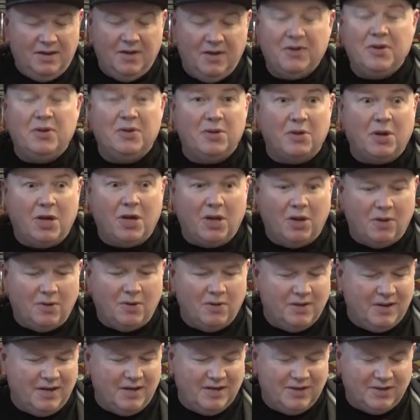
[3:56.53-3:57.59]
You do die a
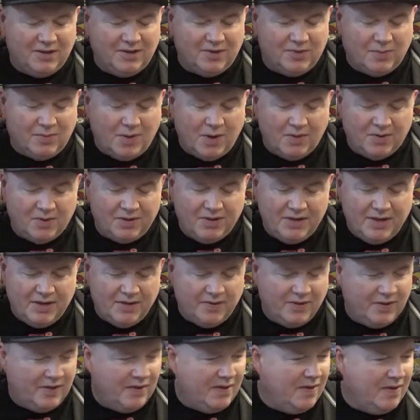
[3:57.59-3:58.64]
lot, and just as well because you
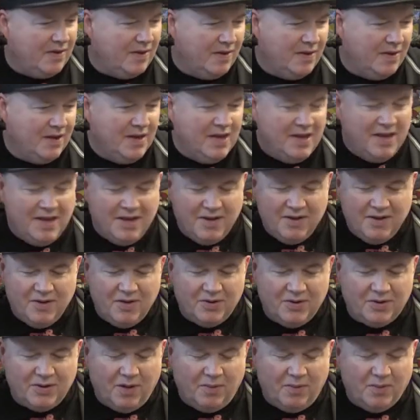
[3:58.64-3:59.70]
need,
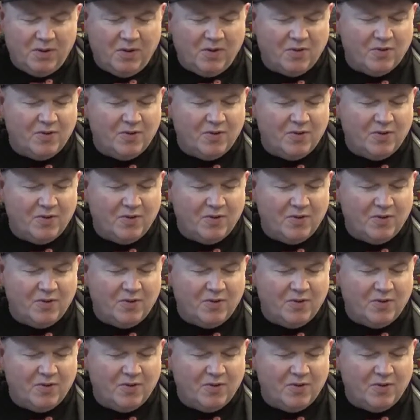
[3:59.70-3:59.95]
use a lot of